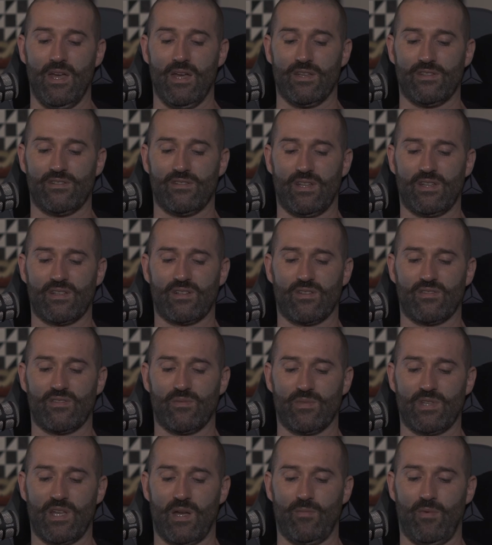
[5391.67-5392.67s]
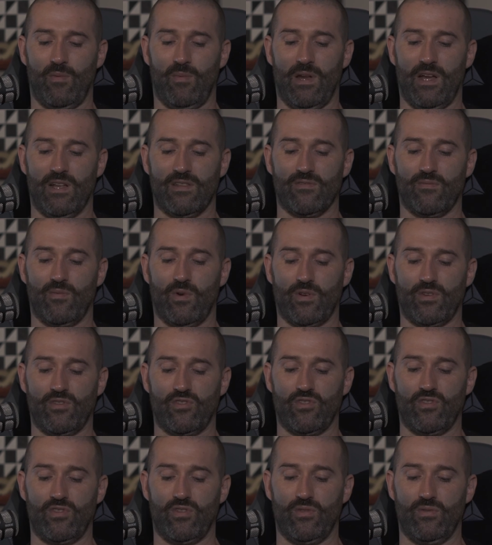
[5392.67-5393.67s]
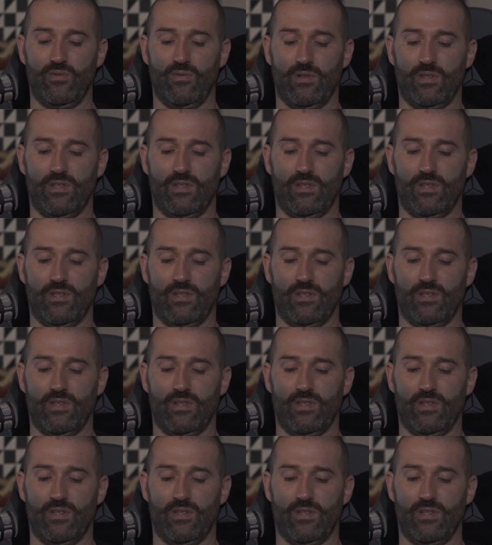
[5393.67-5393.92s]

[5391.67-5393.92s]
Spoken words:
So then he's got some sample plans of what you should do.